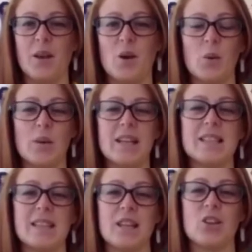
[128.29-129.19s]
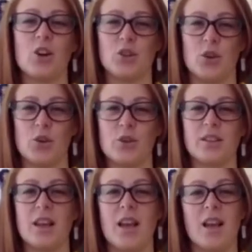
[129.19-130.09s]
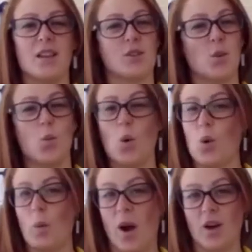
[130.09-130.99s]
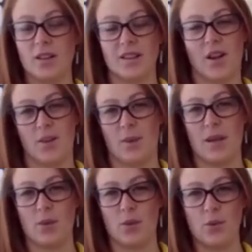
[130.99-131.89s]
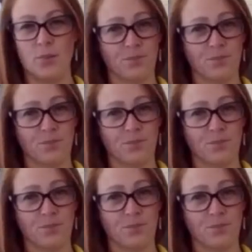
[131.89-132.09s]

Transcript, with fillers: We can teach our dogs to walk past other people,